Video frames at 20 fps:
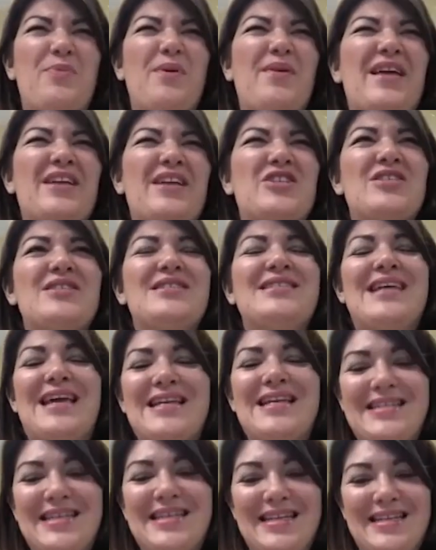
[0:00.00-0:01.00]
but they're just
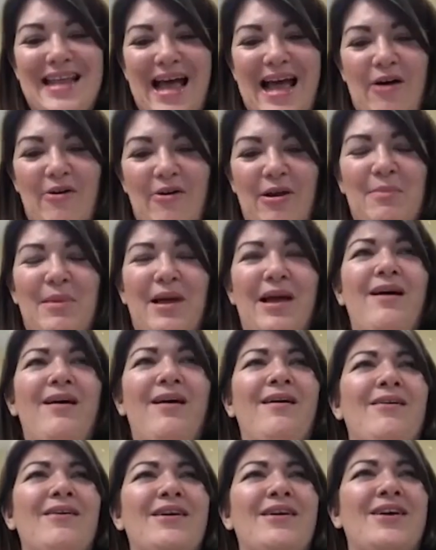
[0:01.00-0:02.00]
dated now, and I'm like,
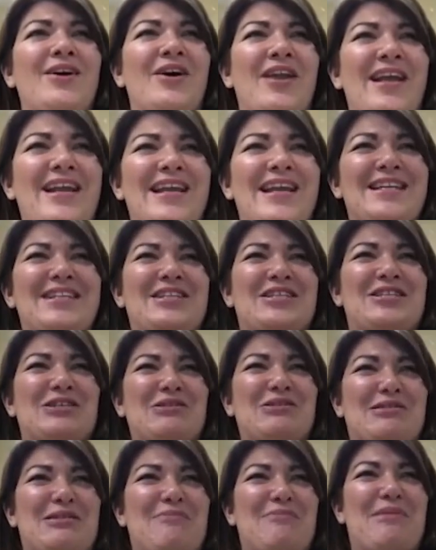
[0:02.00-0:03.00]
oh God, I need to
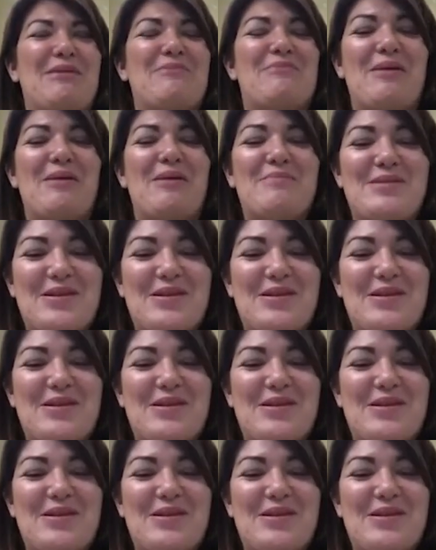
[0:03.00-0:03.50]
do something about it.